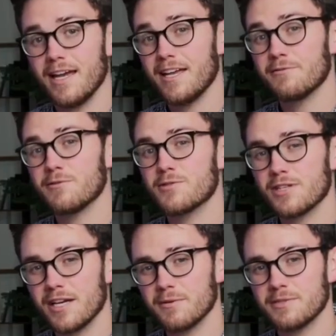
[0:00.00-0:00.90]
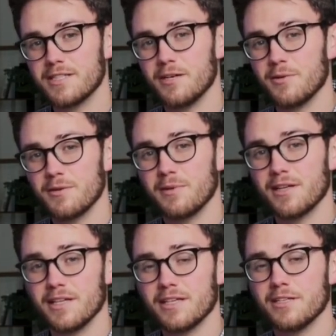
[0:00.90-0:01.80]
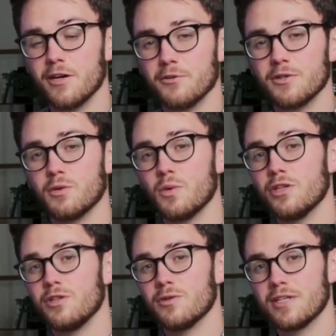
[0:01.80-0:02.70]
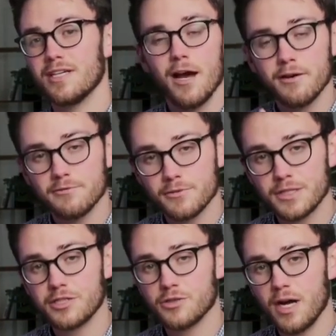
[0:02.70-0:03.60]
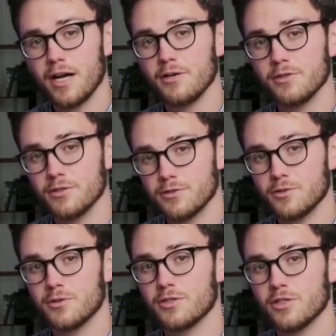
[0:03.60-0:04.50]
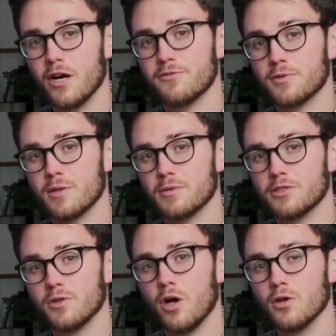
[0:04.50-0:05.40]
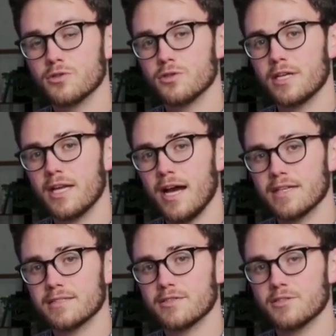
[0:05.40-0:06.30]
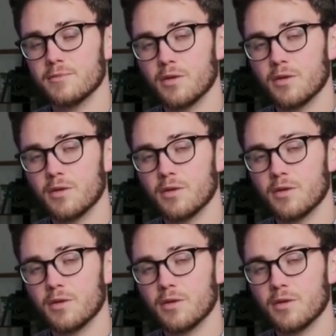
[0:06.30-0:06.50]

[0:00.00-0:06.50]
And if you sign up today with my link, not only will you get a free trial to the software, but you'll also get access to my